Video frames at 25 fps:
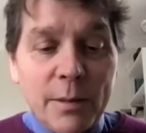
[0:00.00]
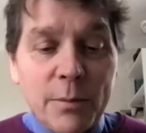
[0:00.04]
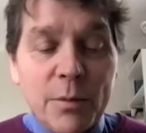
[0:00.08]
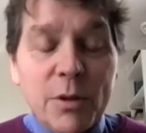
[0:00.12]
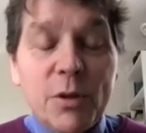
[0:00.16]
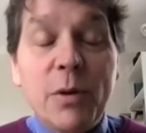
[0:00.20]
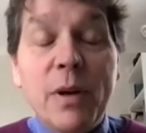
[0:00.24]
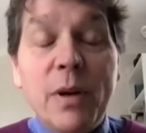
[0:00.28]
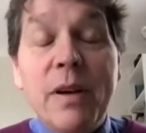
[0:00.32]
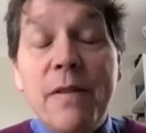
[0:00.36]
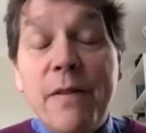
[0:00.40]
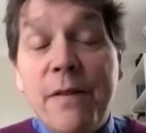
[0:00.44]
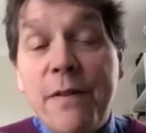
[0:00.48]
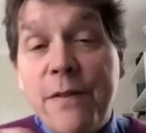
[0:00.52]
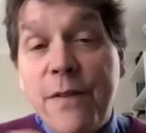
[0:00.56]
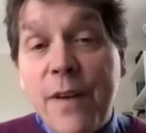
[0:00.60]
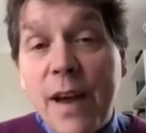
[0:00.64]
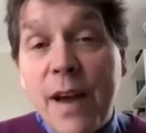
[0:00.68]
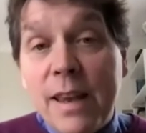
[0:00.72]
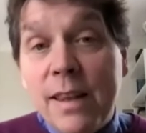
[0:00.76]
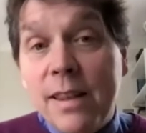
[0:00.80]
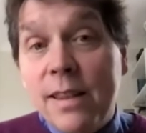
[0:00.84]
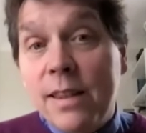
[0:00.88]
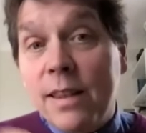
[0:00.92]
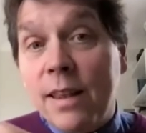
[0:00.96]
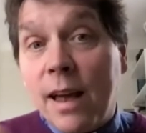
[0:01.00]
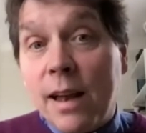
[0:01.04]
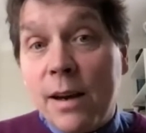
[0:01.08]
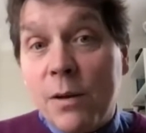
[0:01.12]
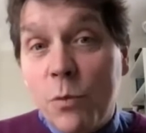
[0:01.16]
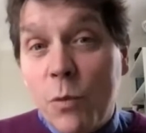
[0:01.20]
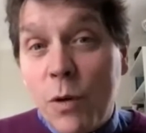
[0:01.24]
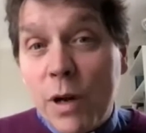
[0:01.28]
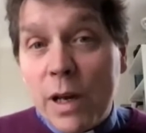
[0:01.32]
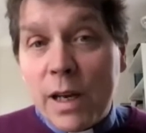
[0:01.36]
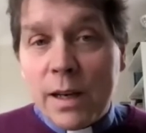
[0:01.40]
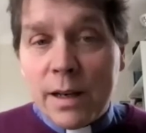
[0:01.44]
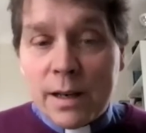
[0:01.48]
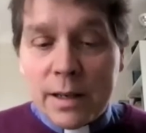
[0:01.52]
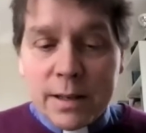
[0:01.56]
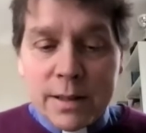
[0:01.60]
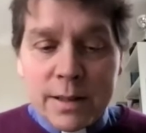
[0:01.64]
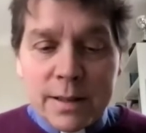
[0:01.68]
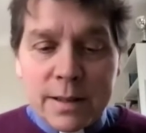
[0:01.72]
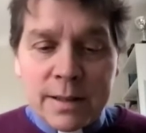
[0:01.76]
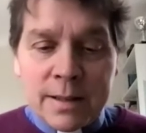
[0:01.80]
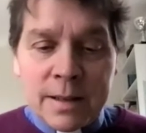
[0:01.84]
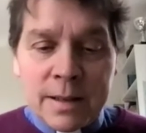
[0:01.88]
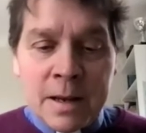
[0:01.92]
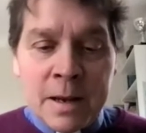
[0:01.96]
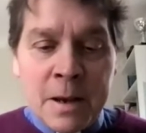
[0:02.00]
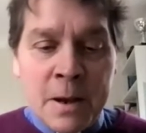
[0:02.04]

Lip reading: between faith and witness,